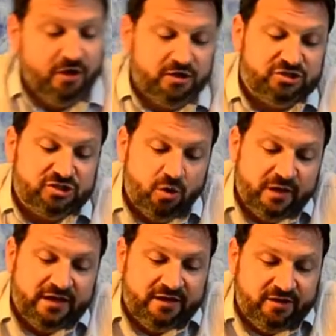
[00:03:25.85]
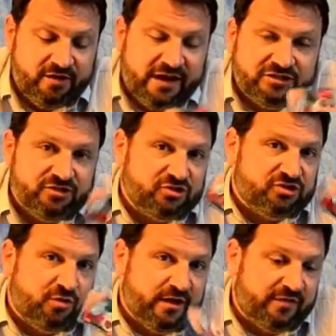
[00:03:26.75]
Sewing kit. You can actually use a
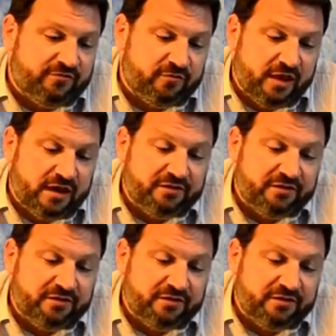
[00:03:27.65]
sewing kit for a lot of